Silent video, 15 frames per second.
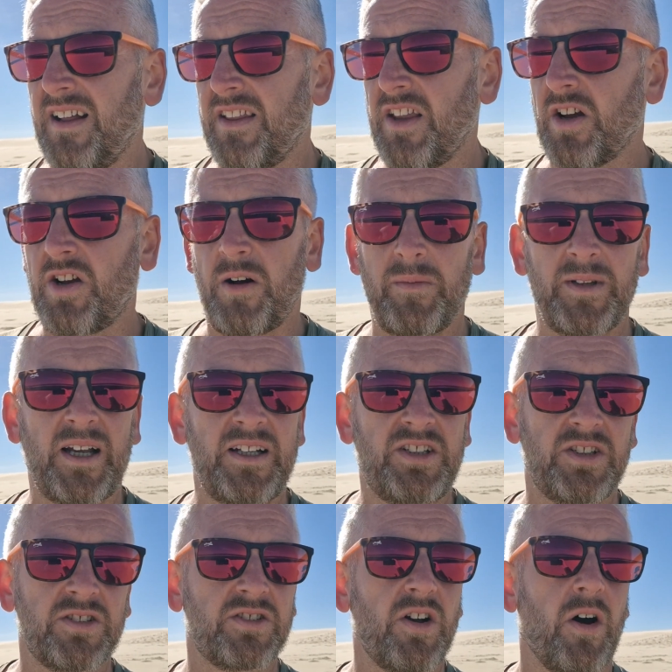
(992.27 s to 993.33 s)

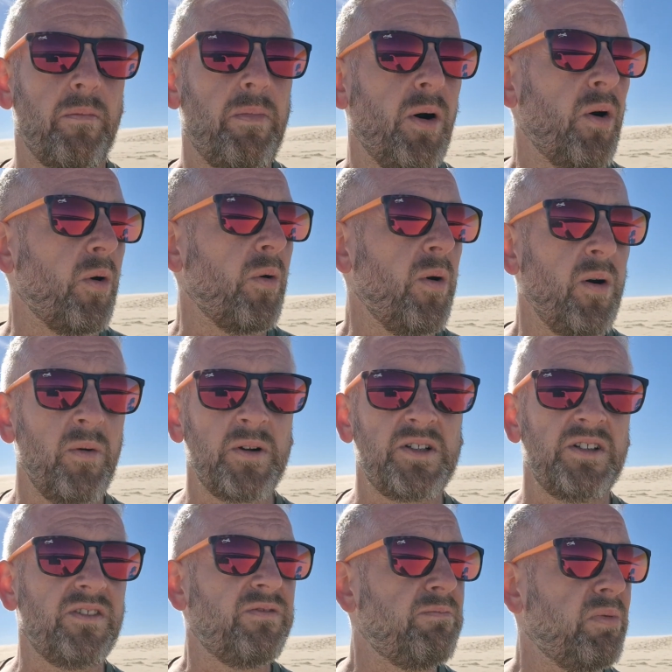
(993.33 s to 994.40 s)
accommodation's got a pool, which
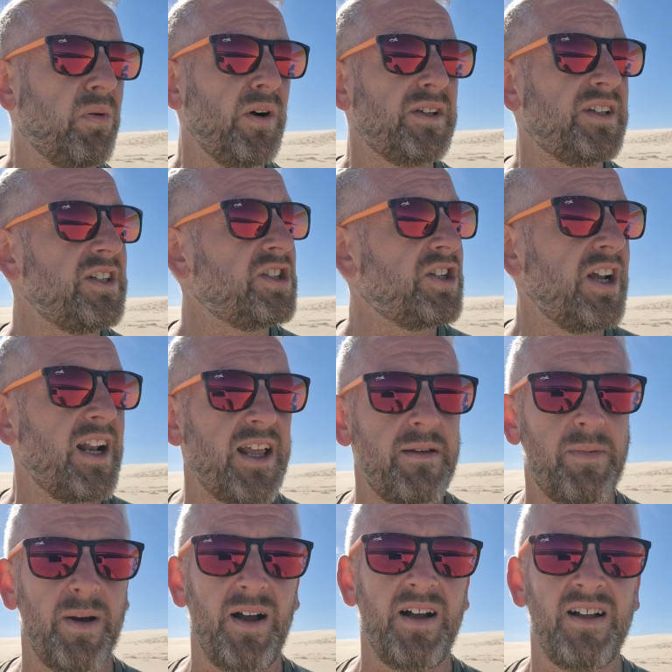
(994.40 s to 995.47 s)
is pretty chilly,
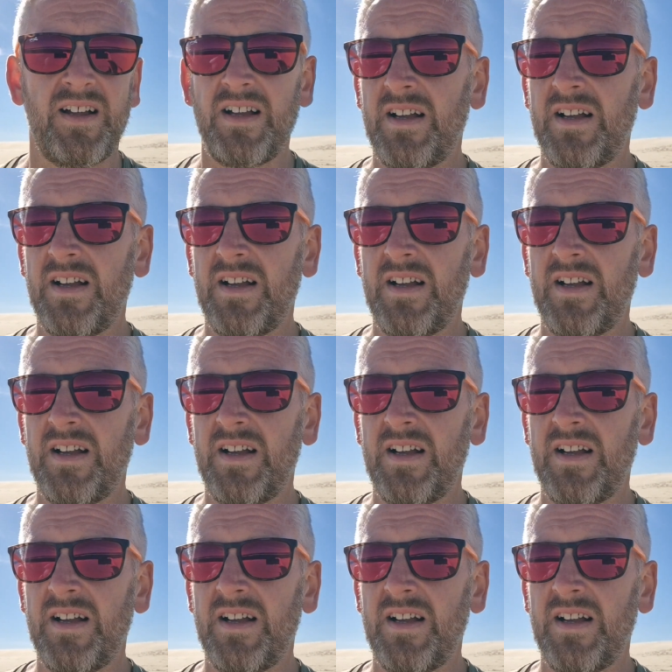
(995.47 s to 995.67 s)
but